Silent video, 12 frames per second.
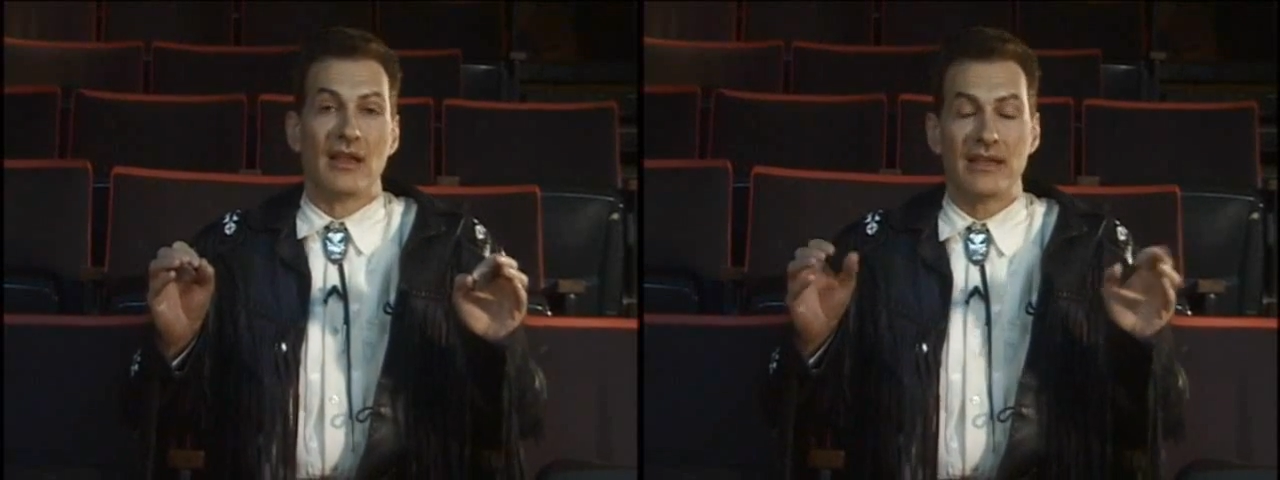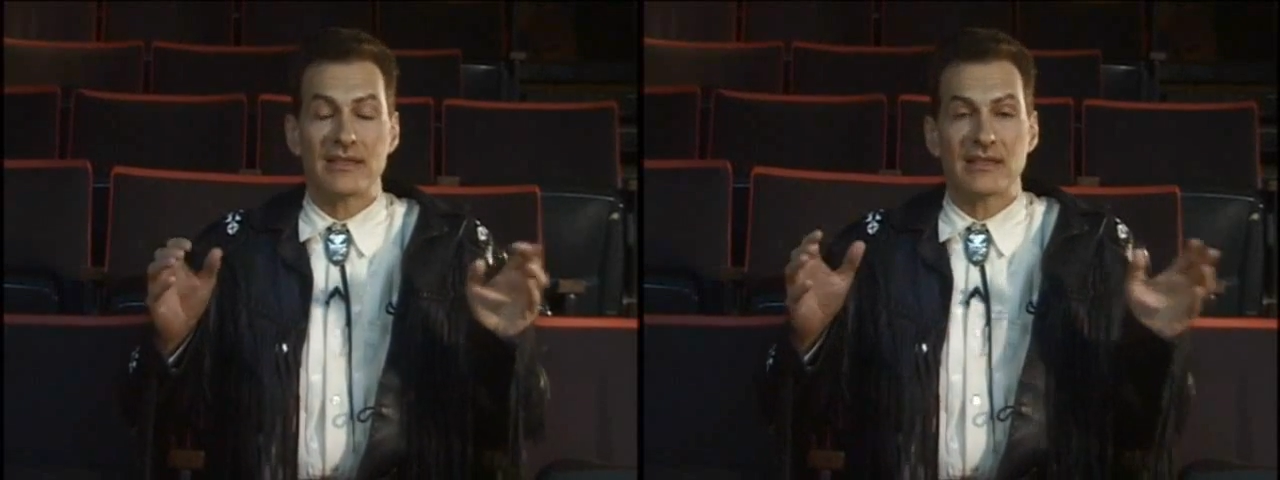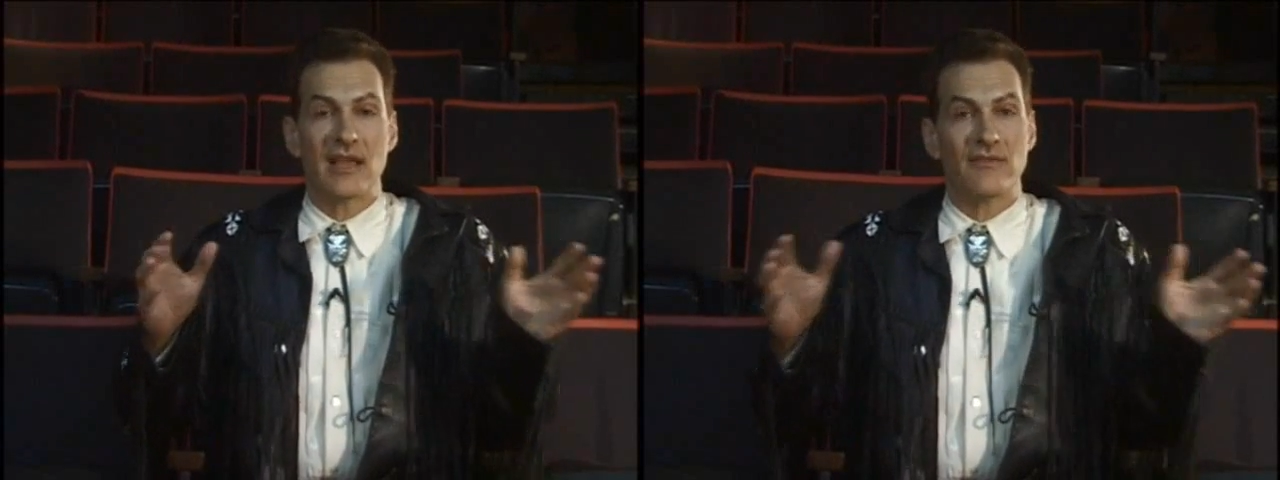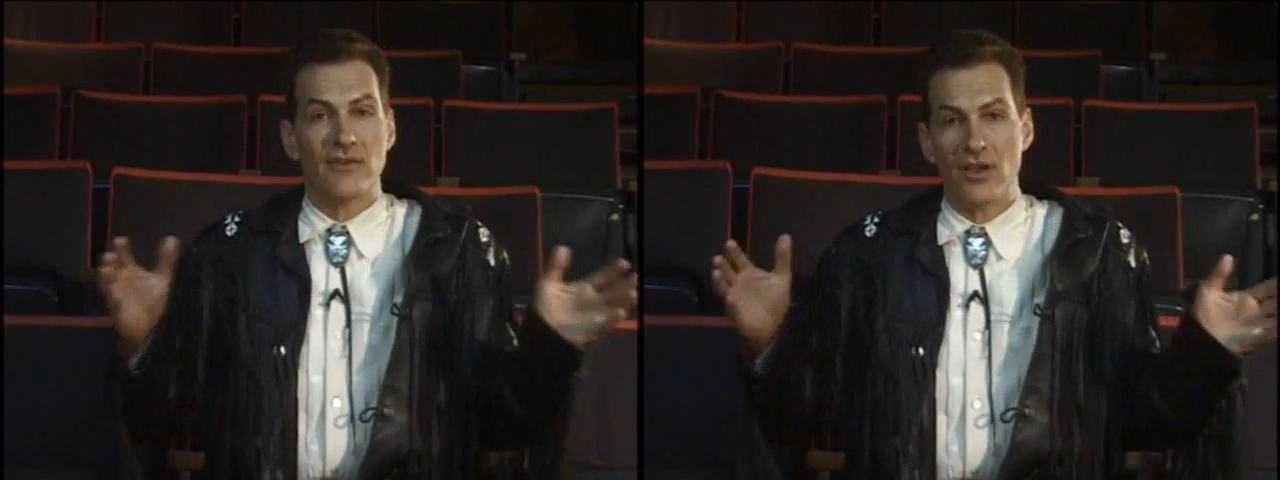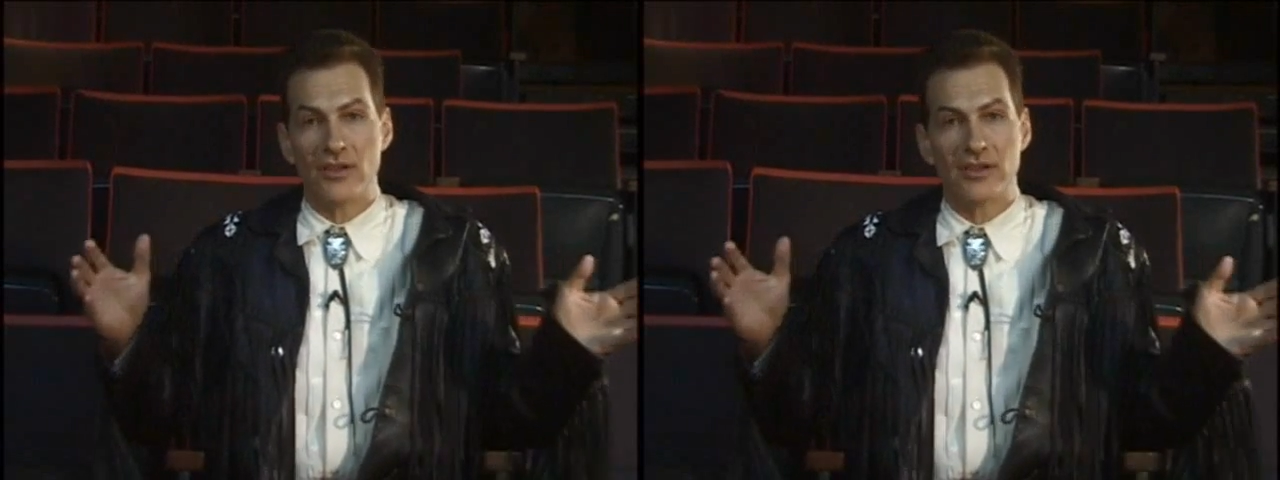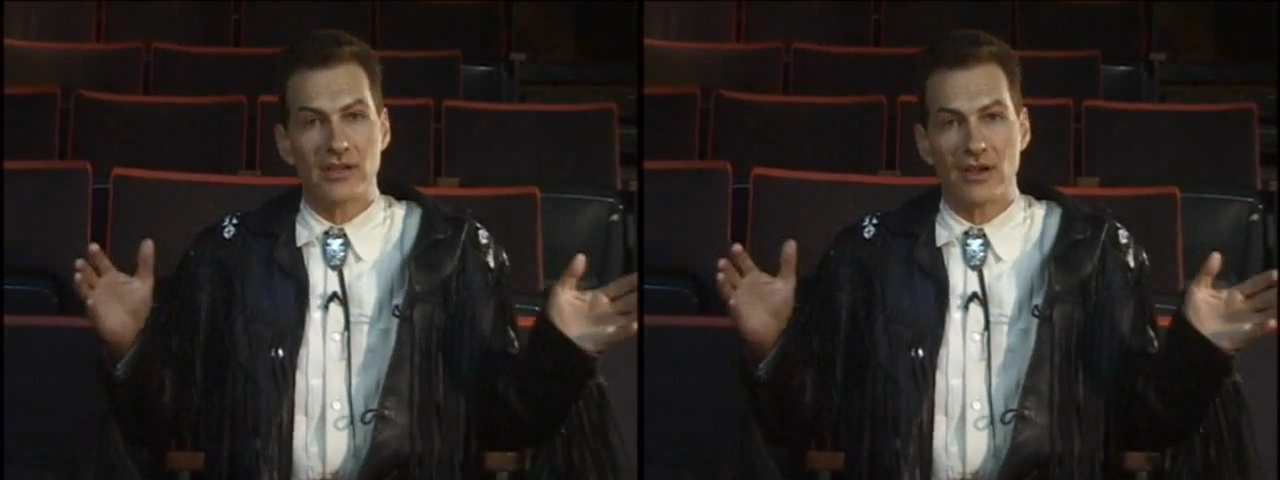let's have
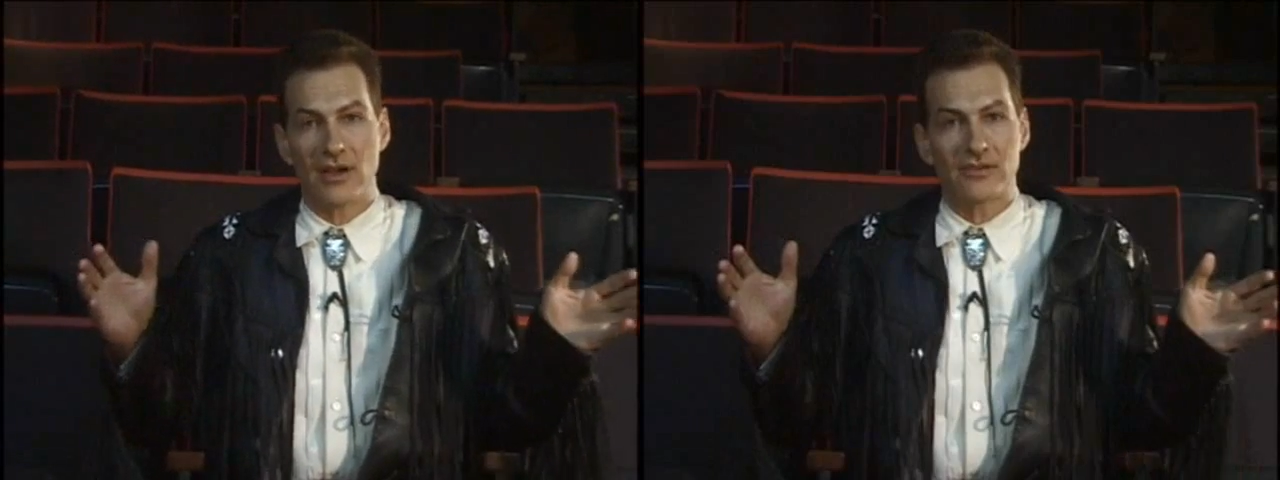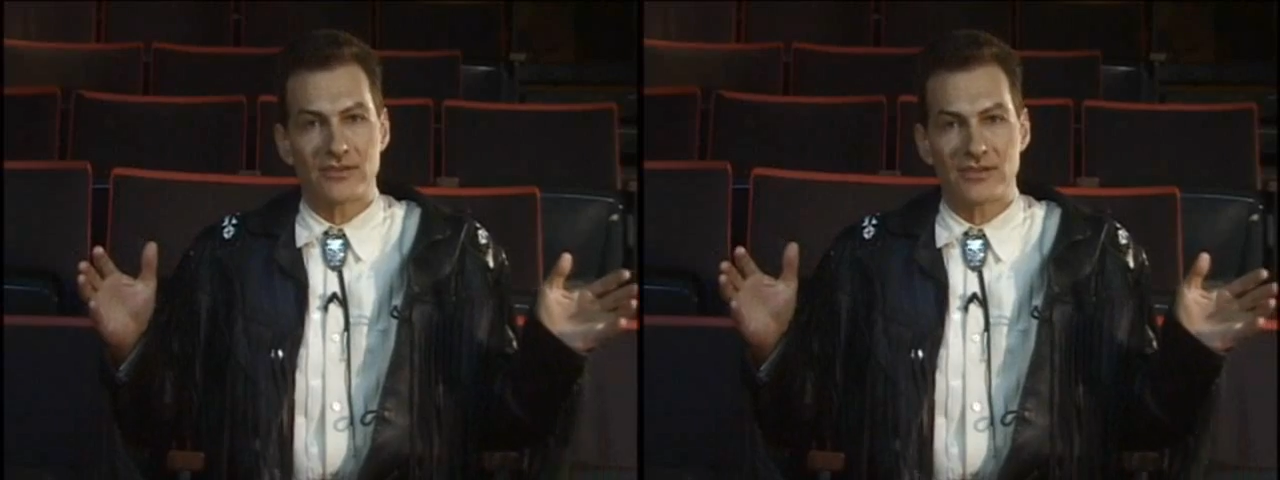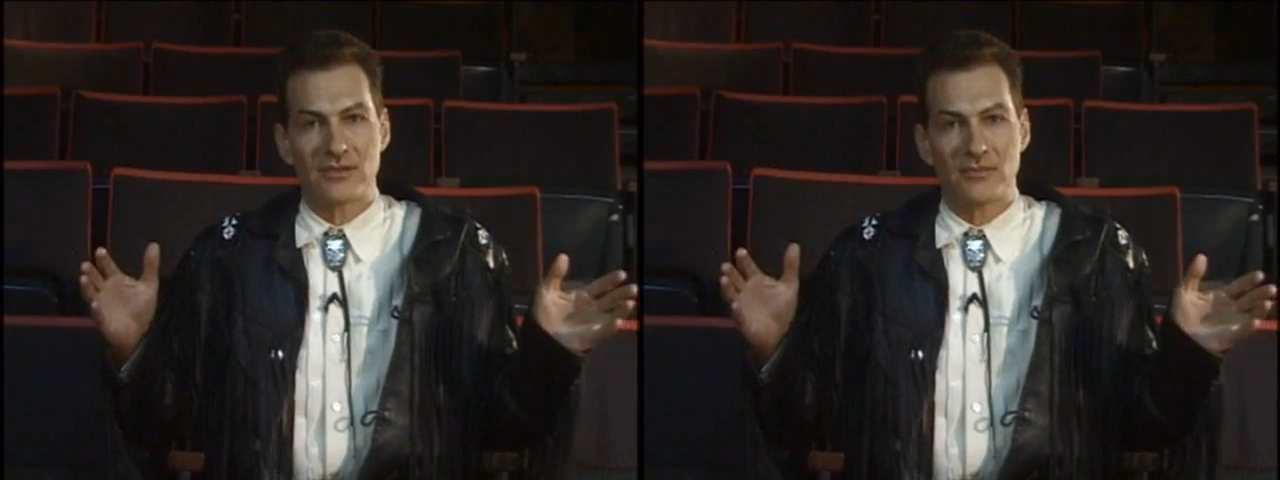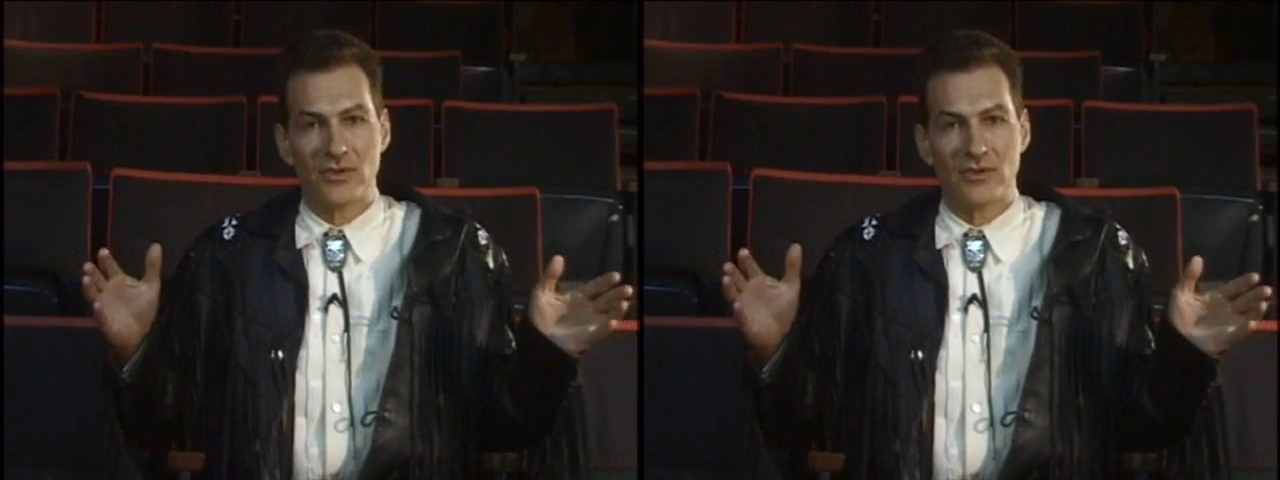all the characters in the